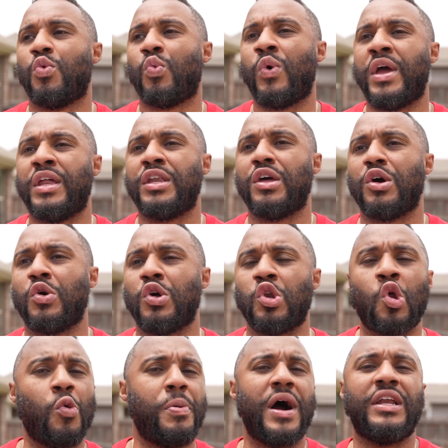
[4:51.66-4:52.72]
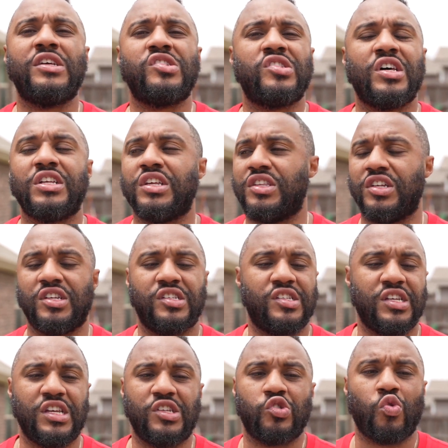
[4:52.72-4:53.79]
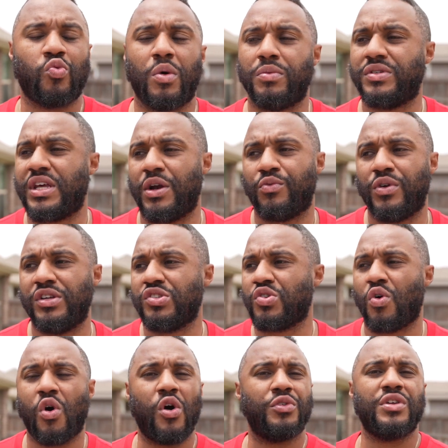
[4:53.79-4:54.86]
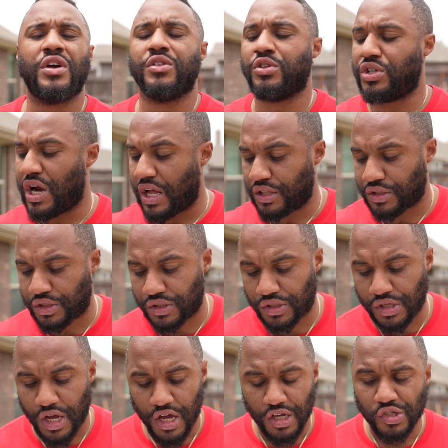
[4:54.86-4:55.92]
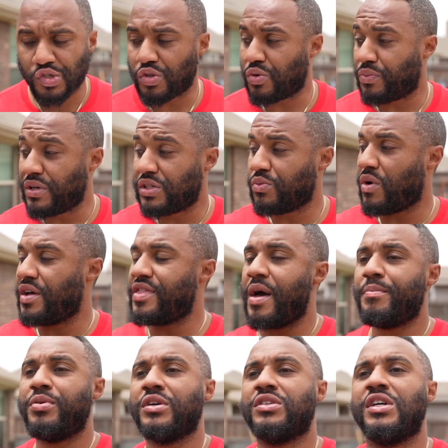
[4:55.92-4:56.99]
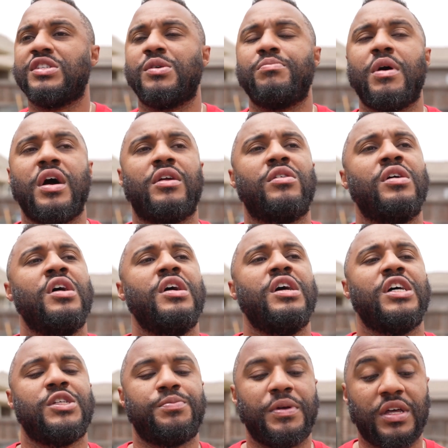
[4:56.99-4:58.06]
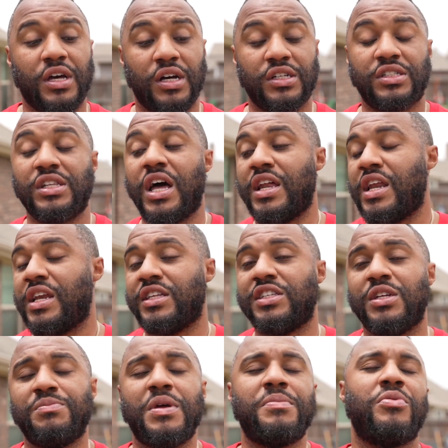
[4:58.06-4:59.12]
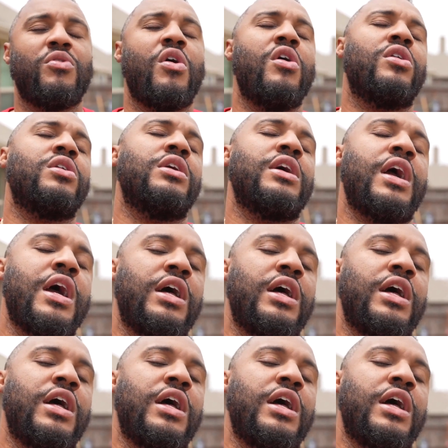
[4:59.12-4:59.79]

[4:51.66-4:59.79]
when nobody studied the disease or what was at risk or all the other challenges. So the reason why that book doesn't matter is because 9 out of 10 people aren't going to